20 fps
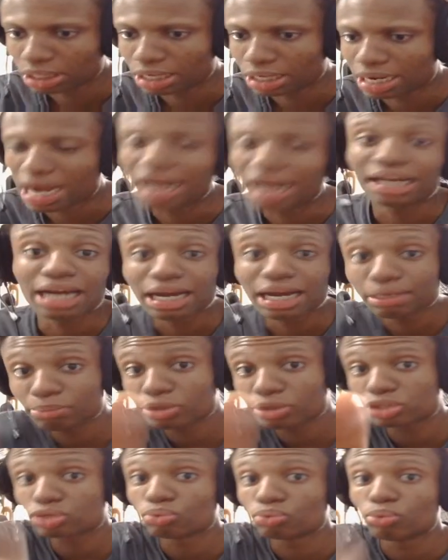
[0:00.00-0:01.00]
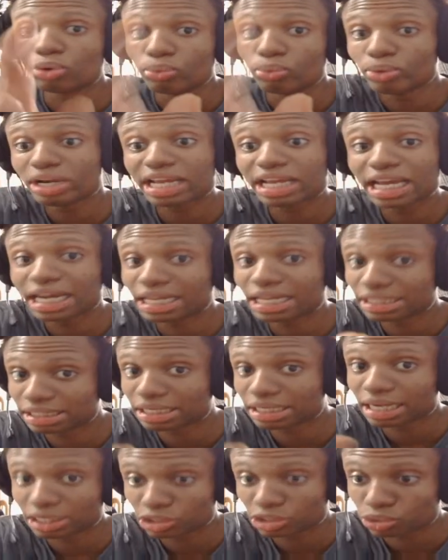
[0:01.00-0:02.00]
and plus, we'll get
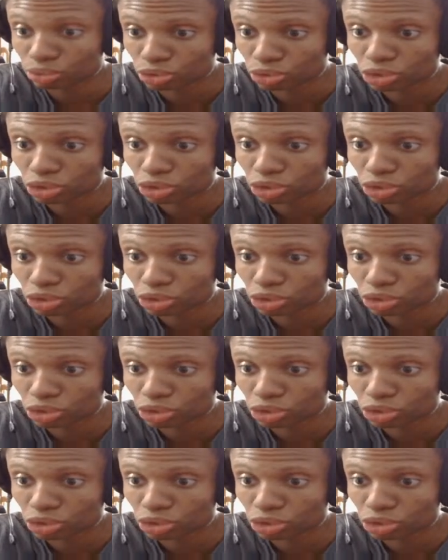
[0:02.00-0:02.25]
into that too.